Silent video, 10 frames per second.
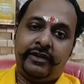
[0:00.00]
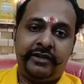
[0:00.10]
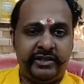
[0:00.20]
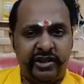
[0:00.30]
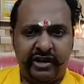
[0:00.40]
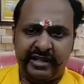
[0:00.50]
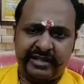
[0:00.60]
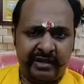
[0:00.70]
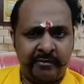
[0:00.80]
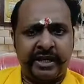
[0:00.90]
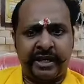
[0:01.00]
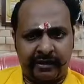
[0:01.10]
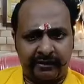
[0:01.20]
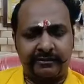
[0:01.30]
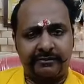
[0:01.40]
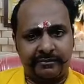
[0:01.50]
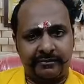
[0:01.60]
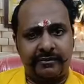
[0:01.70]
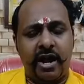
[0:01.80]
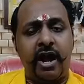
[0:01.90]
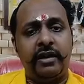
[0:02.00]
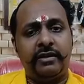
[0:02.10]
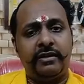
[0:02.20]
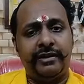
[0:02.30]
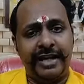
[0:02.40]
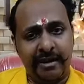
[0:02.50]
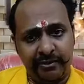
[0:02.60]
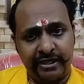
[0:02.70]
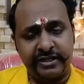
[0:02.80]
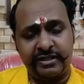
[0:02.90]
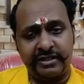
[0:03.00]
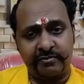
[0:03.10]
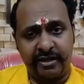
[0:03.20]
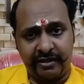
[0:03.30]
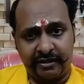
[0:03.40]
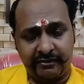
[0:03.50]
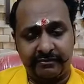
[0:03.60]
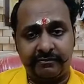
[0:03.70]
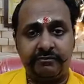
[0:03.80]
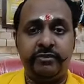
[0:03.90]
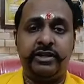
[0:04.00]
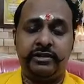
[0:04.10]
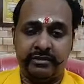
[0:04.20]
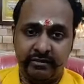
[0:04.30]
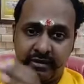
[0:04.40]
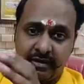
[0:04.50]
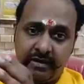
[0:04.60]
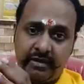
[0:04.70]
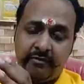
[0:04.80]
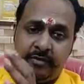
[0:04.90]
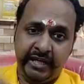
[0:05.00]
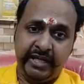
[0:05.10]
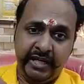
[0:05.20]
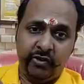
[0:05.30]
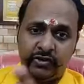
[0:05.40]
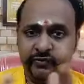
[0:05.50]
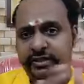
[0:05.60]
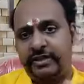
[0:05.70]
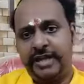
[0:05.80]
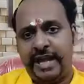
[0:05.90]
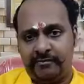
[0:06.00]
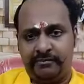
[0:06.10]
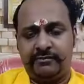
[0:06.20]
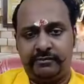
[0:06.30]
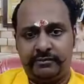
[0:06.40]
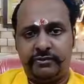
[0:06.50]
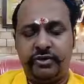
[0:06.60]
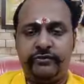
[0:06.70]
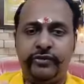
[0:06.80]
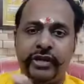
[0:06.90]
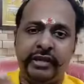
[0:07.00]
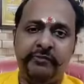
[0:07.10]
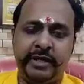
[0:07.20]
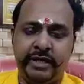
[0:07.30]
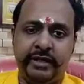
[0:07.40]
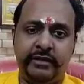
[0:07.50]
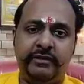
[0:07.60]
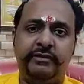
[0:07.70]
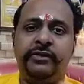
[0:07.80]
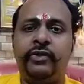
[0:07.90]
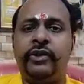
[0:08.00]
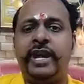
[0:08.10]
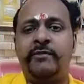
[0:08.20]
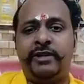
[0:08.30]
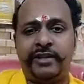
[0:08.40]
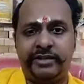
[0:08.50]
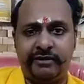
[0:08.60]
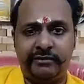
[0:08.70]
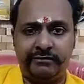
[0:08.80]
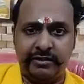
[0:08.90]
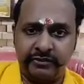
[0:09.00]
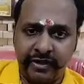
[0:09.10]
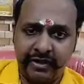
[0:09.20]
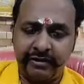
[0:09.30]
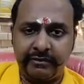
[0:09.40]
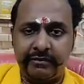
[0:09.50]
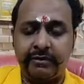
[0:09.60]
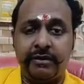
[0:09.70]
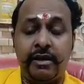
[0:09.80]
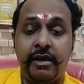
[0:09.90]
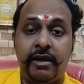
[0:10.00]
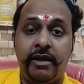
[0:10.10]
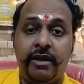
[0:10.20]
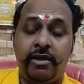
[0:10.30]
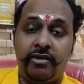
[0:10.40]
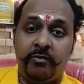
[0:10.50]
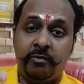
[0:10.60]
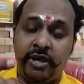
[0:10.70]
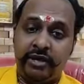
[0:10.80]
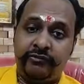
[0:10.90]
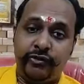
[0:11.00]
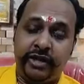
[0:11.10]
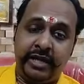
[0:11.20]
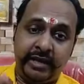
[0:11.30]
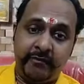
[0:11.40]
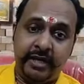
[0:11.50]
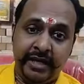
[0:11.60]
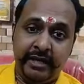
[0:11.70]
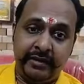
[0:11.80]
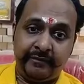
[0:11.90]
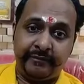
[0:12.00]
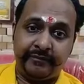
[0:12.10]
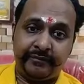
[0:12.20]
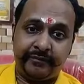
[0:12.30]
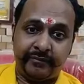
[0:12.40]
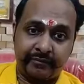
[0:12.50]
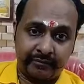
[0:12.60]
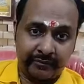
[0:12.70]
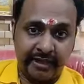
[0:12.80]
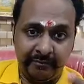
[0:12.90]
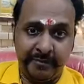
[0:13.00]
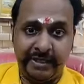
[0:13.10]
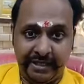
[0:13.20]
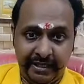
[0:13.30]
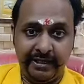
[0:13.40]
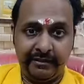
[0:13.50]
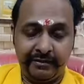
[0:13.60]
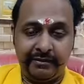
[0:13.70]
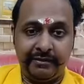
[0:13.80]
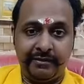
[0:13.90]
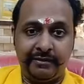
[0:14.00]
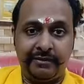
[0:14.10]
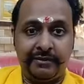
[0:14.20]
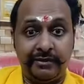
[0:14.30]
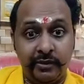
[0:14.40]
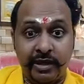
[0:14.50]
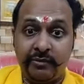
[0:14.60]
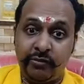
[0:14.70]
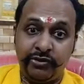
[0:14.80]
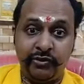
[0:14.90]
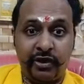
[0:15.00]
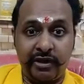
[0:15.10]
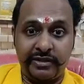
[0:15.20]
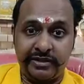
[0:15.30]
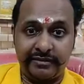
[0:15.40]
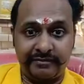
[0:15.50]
disorders are better or rehabilitation is better because PT goes with rehab. So if you are MPT, neuro rehabilitation, it's fine. But if you are MD in PT, you can put neurology.